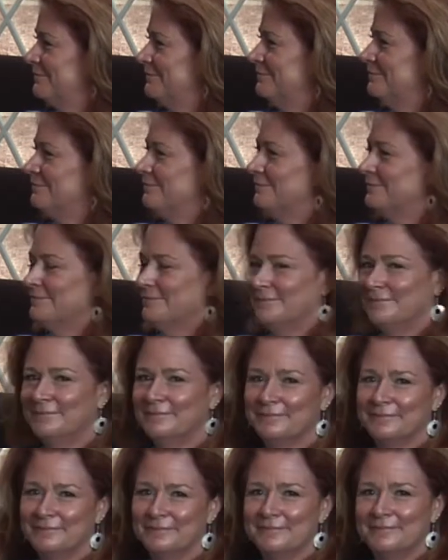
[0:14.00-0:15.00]

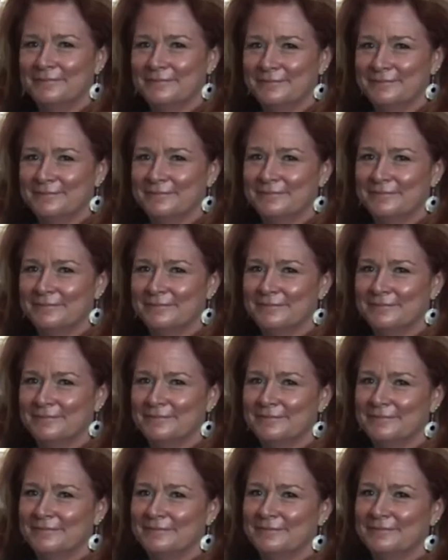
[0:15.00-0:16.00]

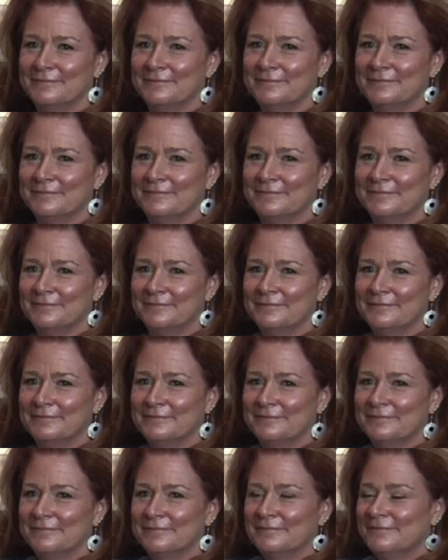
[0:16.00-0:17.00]

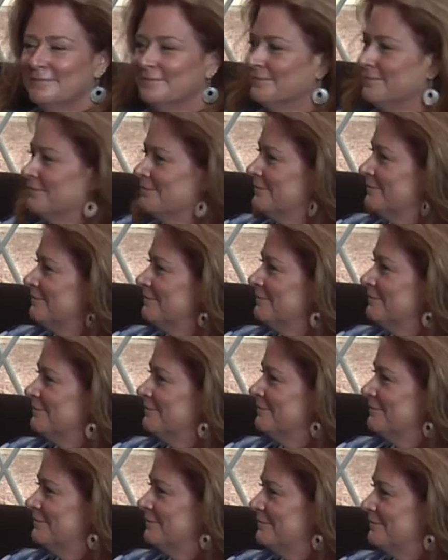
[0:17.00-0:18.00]

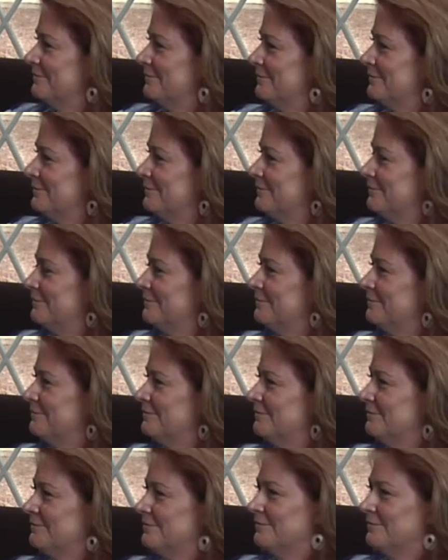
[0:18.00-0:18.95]
The person shown says nothing.